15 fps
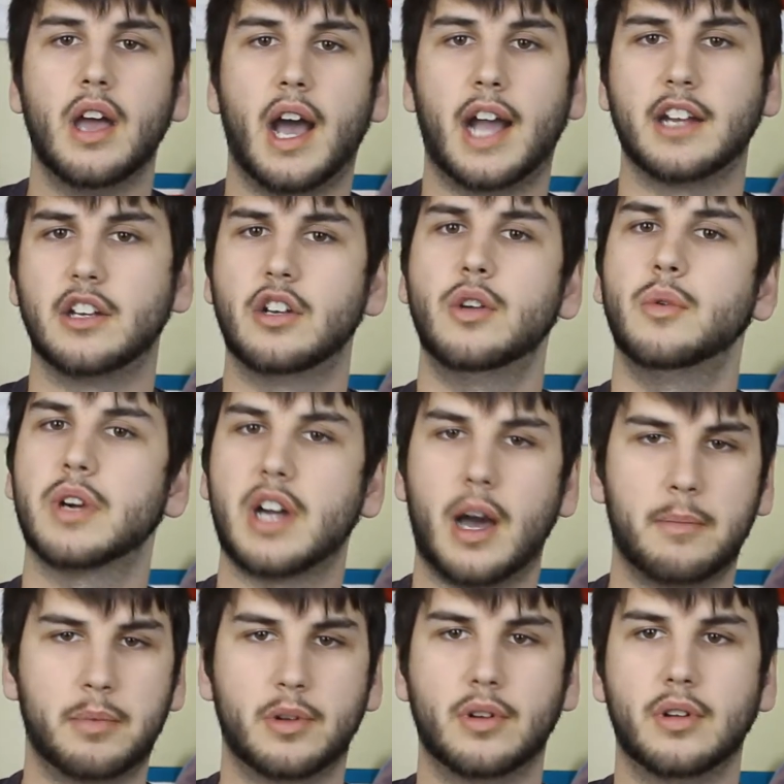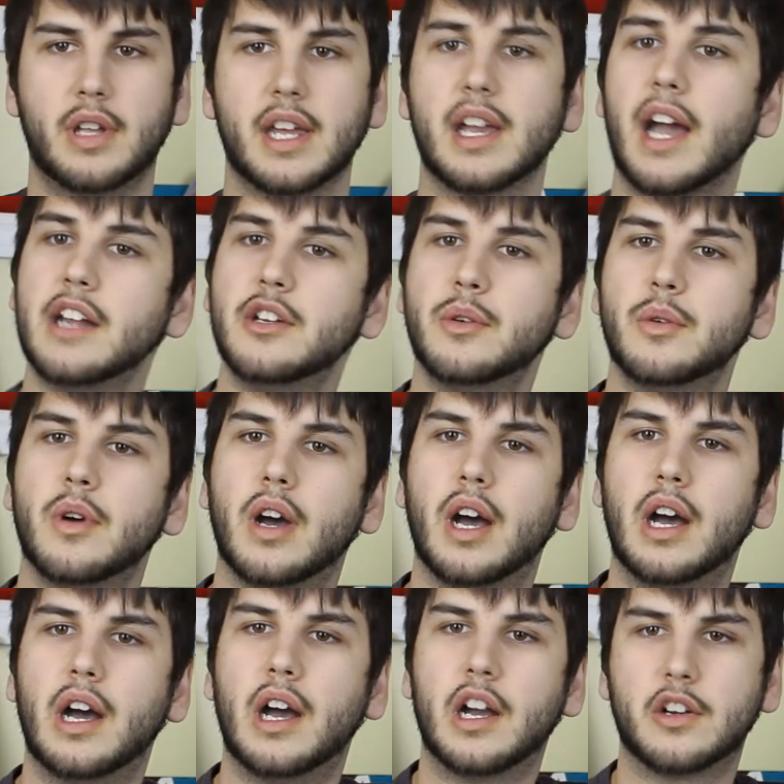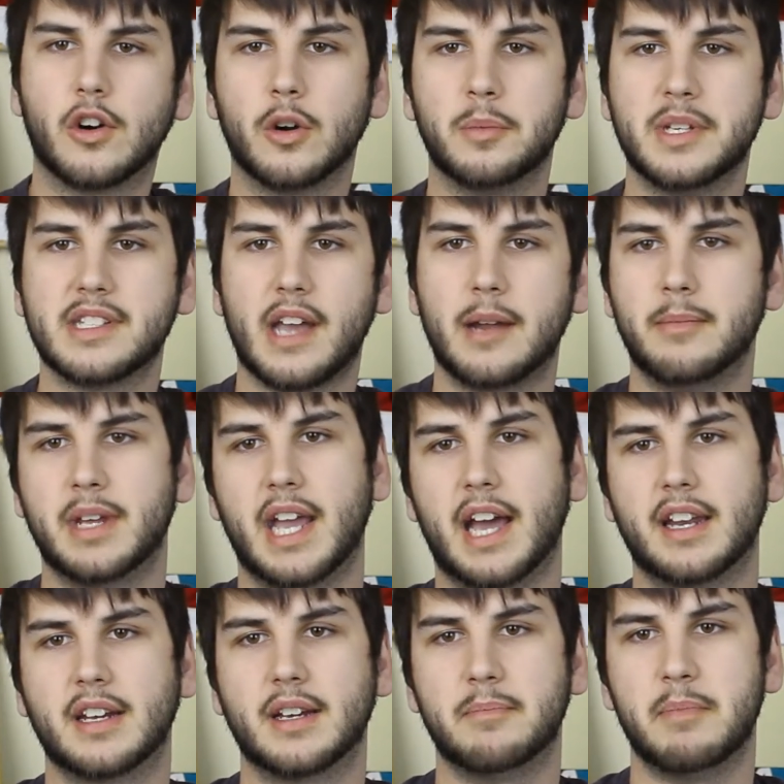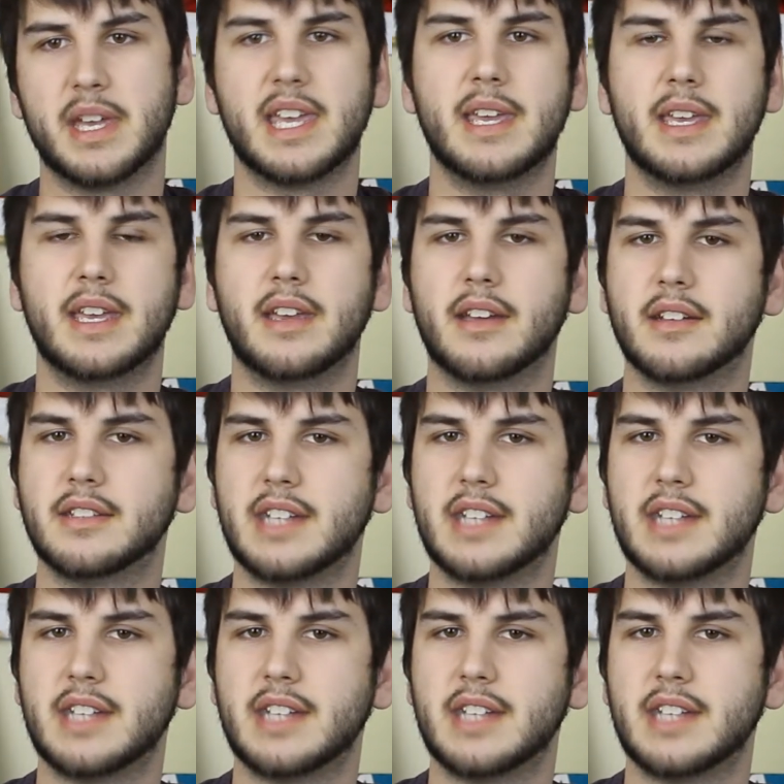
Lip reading: I knew a couple, like I knew a girl beside me had a Mickey